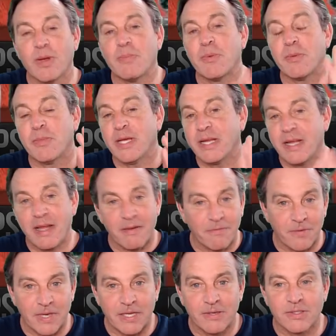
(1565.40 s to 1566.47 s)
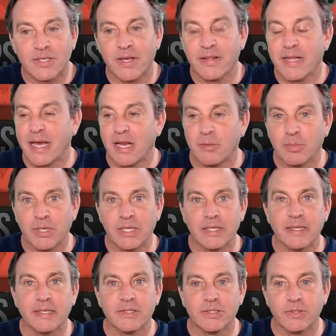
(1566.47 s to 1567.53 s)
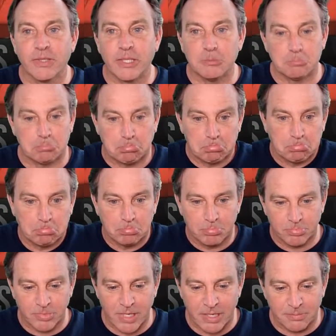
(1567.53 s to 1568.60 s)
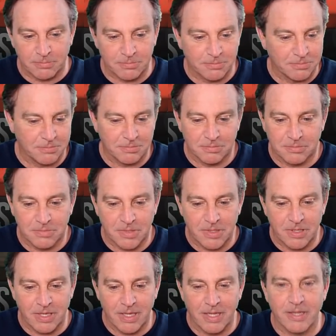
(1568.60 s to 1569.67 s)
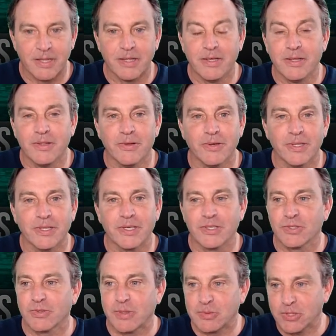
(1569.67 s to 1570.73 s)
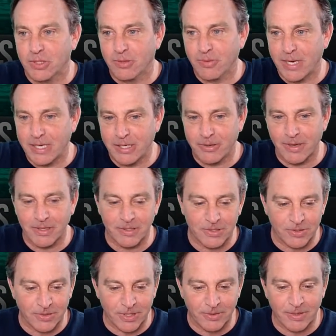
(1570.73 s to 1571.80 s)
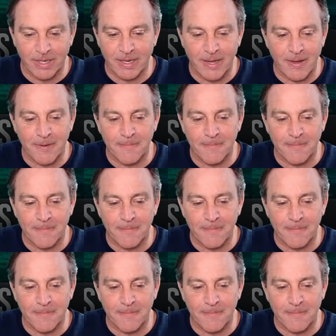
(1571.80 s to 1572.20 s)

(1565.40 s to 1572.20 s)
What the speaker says: to rip them in. I have videos on that. I'll put a link to it right either in the description or right here on the screen right